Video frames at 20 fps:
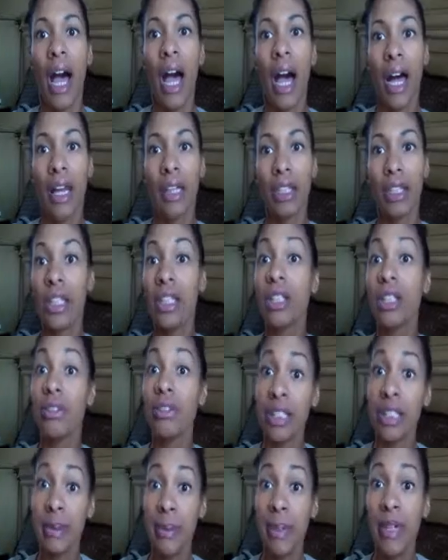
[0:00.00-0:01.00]
I look at the
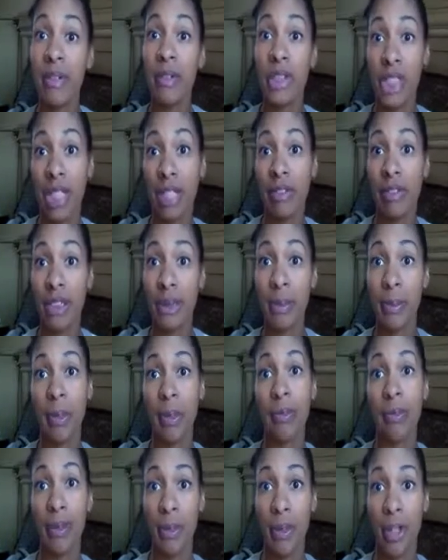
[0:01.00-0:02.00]
recipe if it's not a recipe
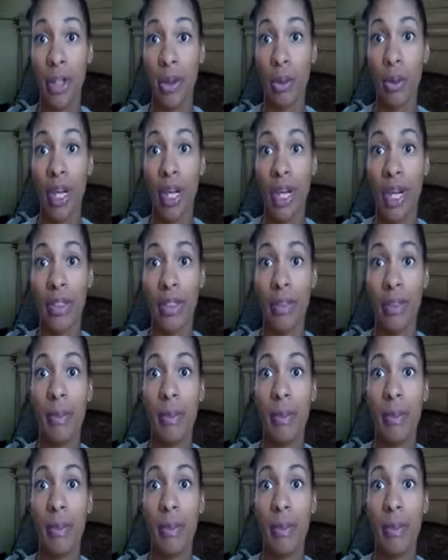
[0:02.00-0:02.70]
I'm familiar with,